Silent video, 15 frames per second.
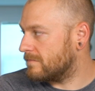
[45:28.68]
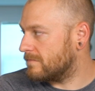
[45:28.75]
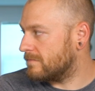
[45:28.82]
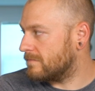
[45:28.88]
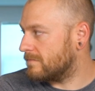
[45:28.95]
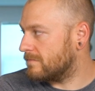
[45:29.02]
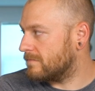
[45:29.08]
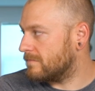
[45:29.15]

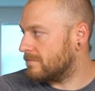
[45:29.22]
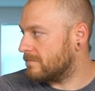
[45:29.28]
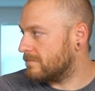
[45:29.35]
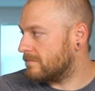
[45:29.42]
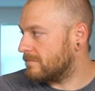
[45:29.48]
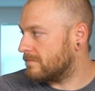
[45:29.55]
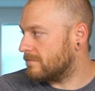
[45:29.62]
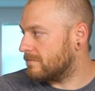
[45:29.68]

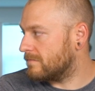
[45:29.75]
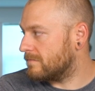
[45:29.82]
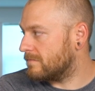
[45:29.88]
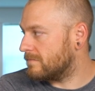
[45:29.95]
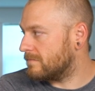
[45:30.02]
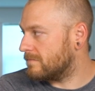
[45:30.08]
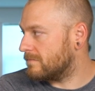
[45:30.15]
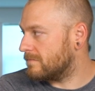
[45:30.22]

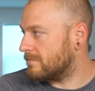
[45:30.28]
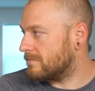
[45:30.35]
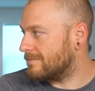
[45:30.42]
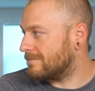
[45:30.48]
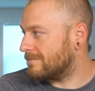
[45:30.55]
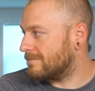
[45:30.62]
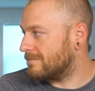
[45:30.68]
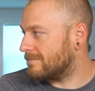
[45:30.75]

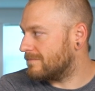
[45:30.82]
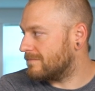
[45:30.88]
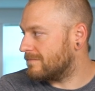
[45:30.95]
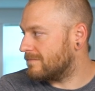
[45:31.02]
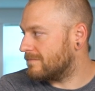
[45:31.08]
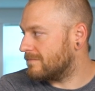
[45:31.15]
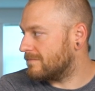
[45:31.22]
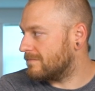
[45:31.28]

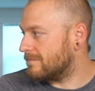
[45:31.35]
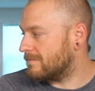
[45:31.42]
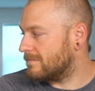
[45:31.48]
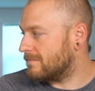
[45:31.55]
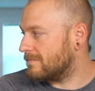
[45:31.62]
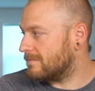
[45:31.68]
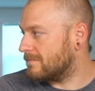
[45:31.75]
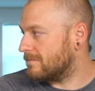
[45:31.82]

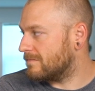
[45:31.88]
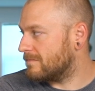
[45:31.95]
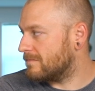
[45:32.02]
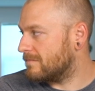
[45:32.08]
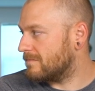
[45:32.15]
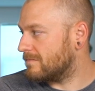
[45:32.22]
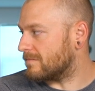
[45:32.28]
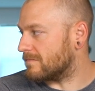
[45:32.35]

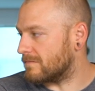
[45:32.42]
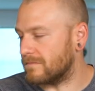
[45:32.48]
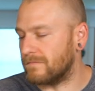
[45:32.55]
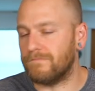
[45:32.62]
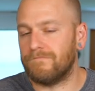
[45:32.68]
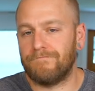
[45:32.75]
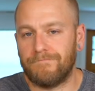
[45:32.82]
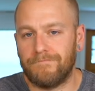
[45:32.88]

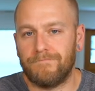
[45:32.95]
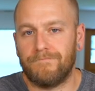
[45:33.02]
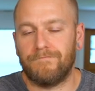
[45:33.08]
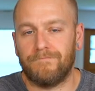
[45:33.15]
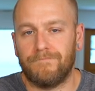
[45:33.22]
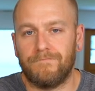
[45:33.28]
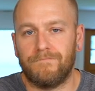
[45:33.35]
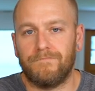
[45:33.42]

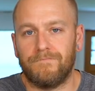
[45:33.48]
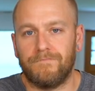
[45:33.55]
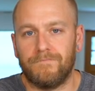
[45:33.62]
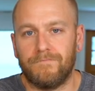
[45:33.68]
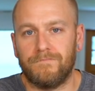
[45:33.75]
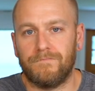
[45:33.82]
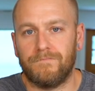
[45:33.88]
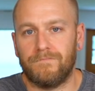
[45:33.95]

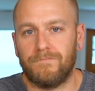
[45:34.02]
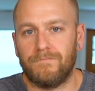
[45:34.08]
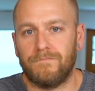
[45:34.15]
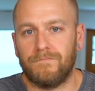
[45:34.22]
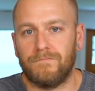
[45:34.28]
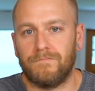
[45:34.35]
No words are spoken by the person on screen.